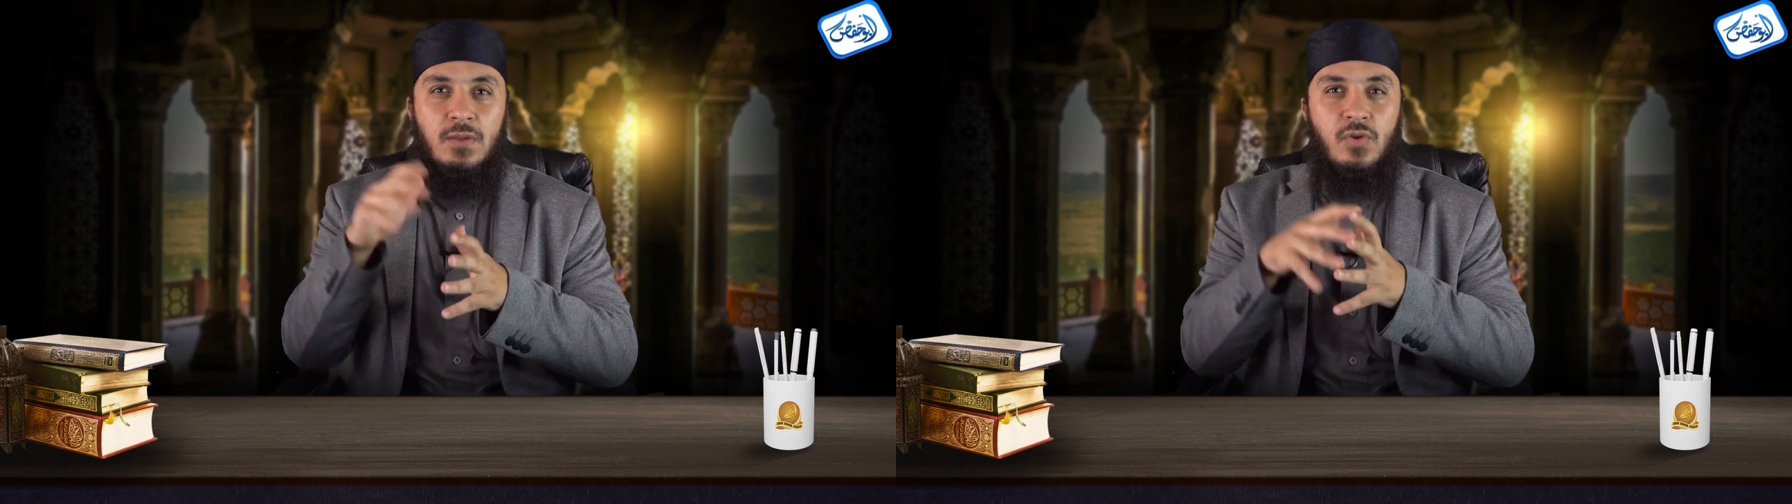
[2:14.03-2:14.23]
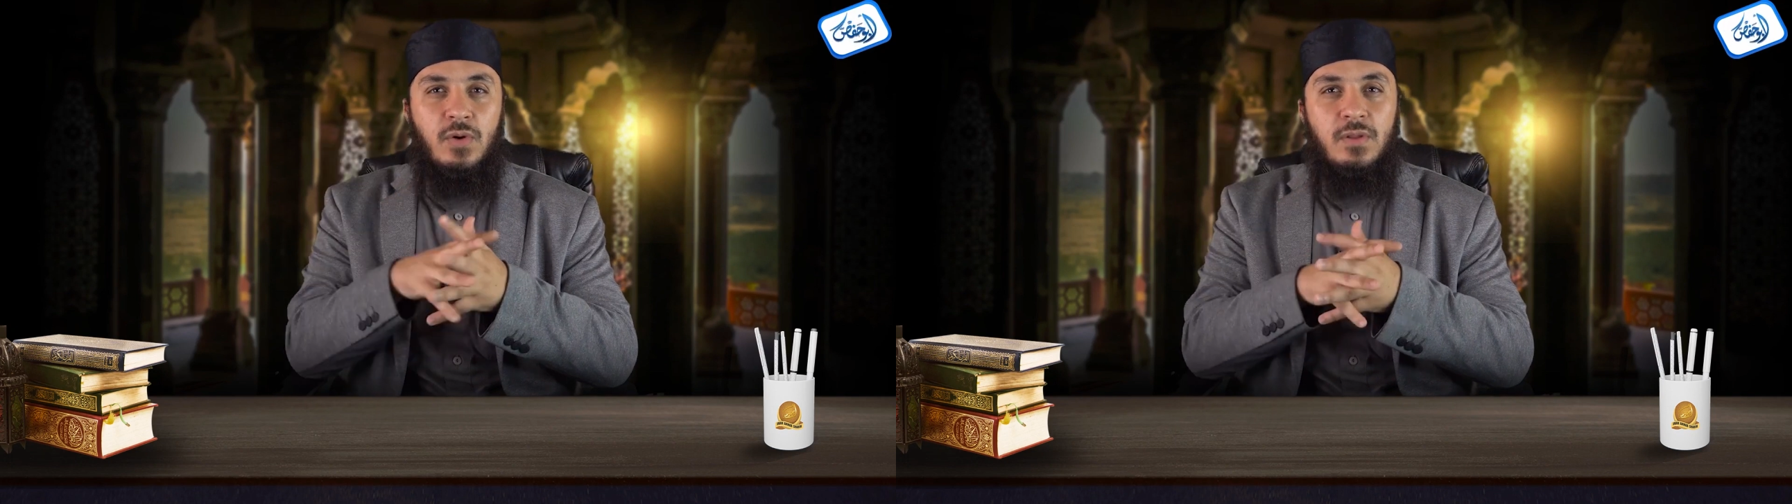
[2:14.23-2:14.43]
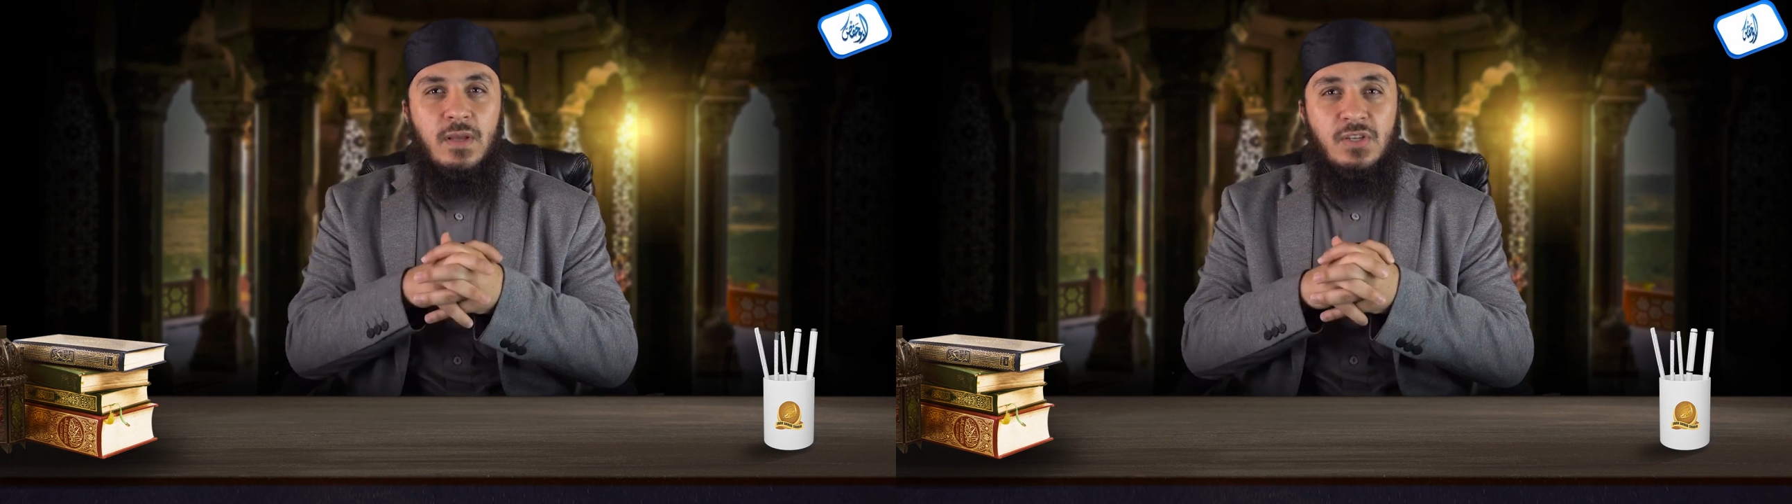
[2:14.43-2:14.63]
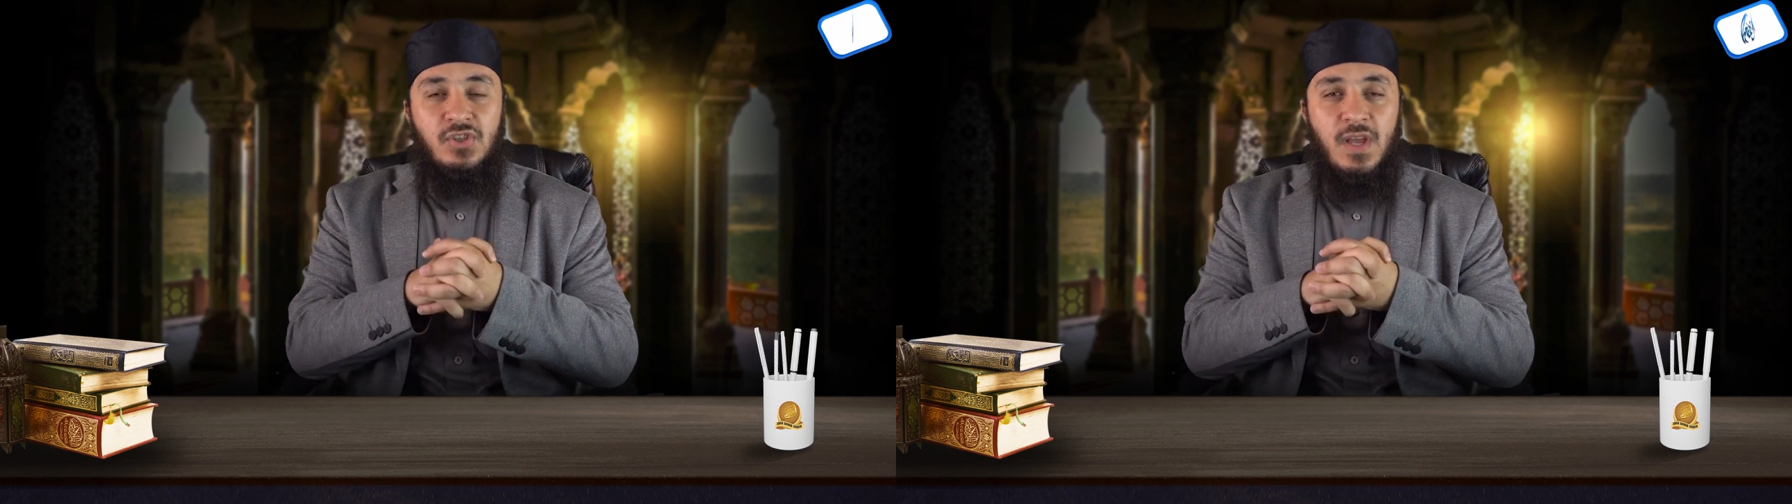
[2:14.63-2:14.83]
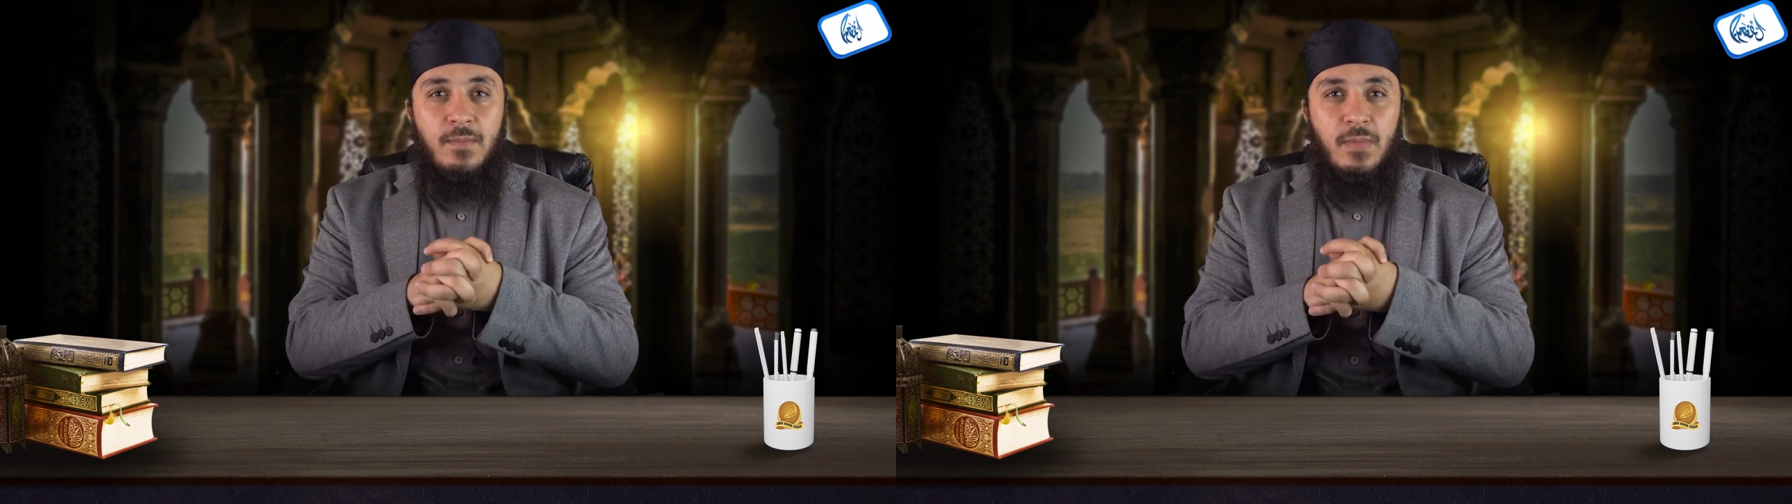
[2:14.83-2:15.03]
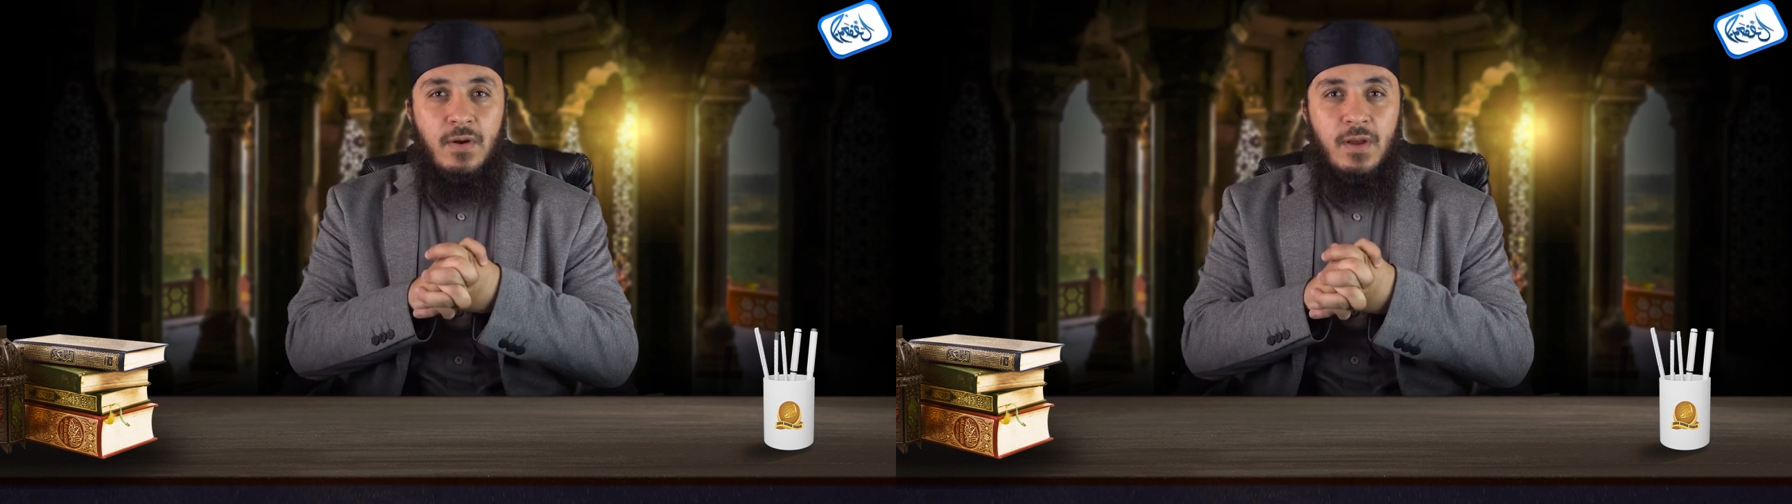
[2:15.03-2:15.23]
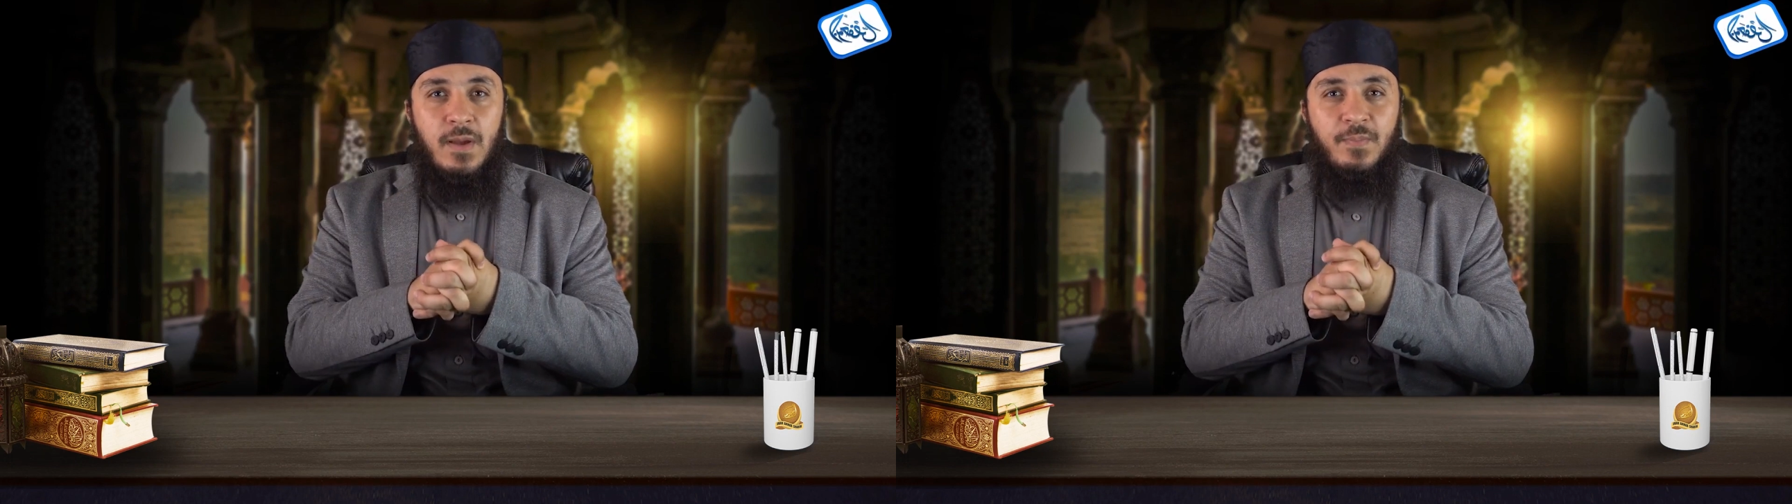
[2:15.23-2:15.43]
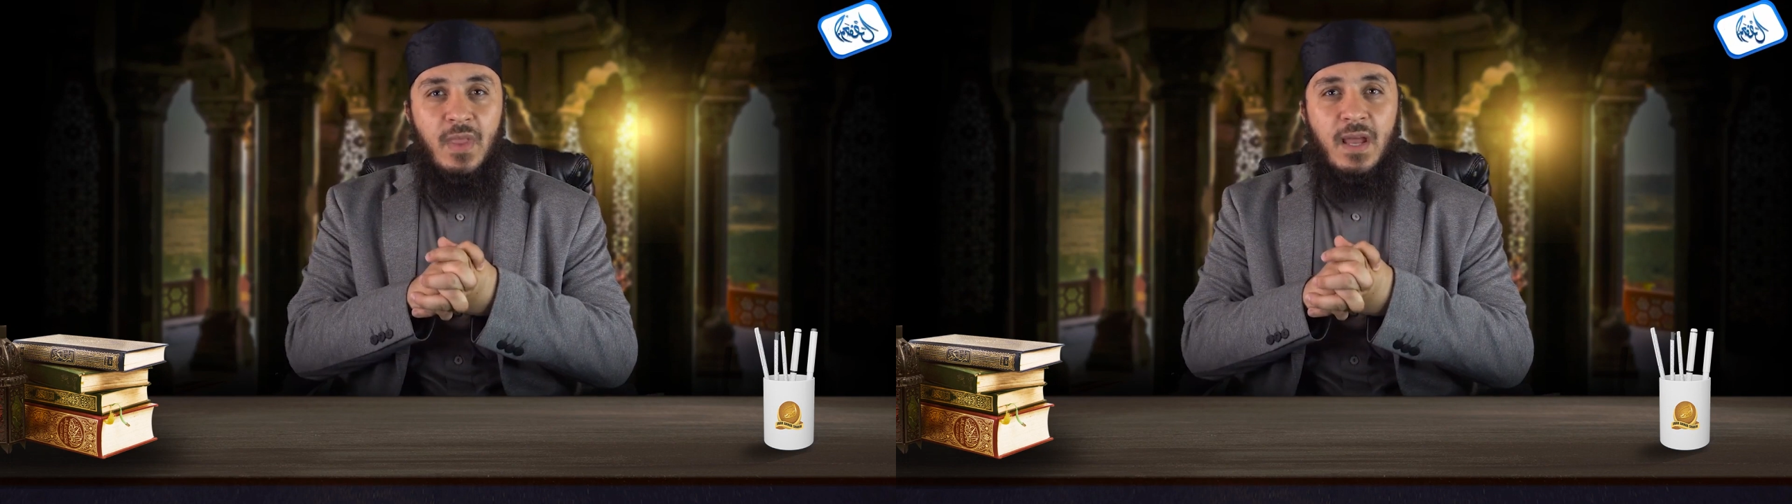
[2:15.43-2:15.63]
toward Al-Sham area.